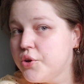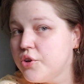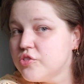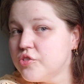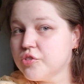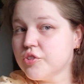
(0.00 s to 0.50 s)

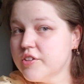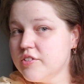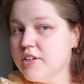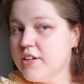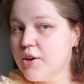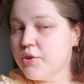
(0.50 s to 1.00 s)
frizzy
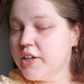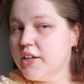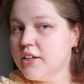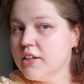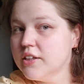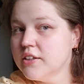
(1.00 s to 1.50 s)
down
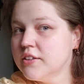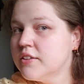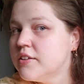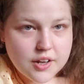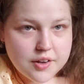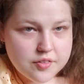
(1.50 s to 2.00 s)
here
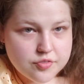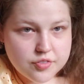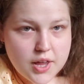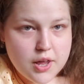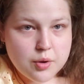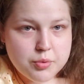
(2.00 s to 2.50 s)
and
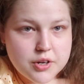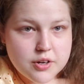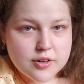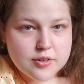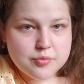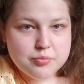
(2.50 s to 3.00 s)
flat up
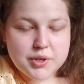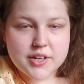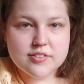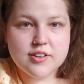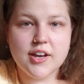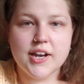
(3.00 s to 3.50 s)
here
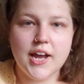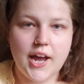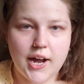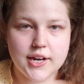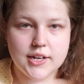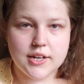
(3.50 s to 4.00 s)
because I got a
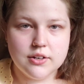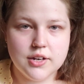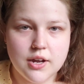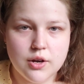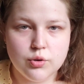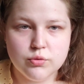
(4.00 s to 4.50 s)
hat head
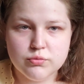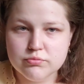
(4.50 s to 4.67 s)
now.